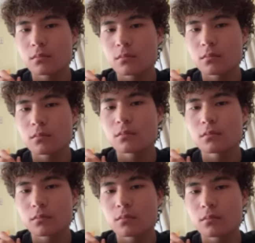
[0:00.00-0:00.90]

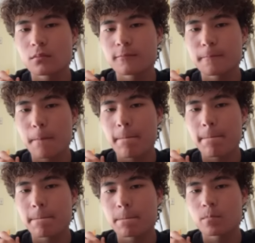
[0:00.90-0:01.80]

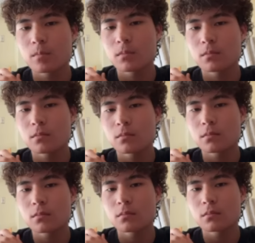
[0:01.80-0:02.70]

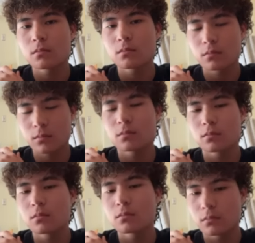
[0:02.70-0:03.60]

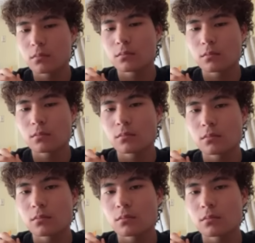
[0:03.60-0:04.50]
This person isn't speaking.